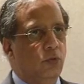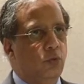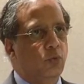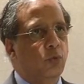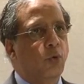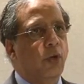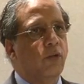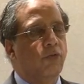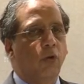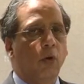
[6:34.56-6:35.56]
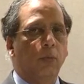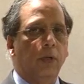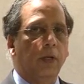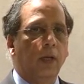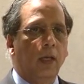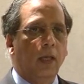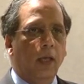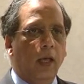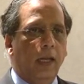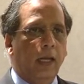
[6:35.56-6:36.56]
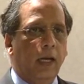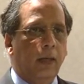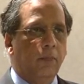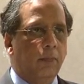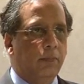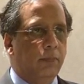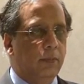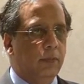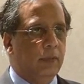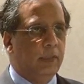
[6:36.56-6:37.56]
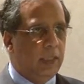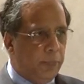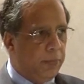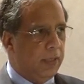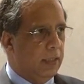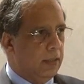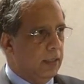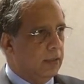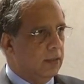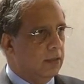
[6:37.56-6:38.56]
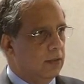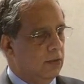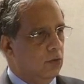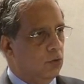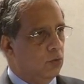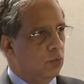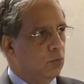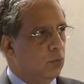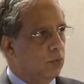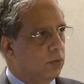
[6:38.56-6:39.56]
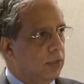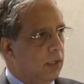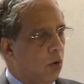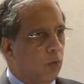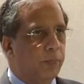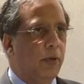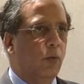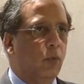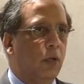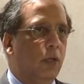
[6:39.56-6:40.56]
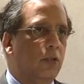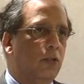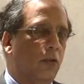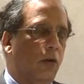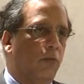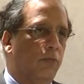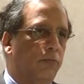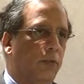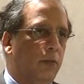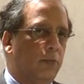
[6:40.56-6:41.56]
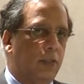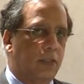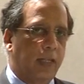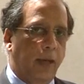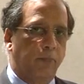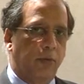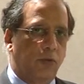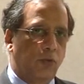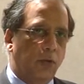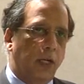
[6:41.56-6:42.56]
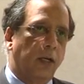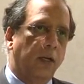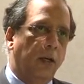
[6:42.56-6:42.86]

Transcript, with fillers: do going forward. And I am deeply indebted to the opening words of uh, Mr. Sam Pitroda,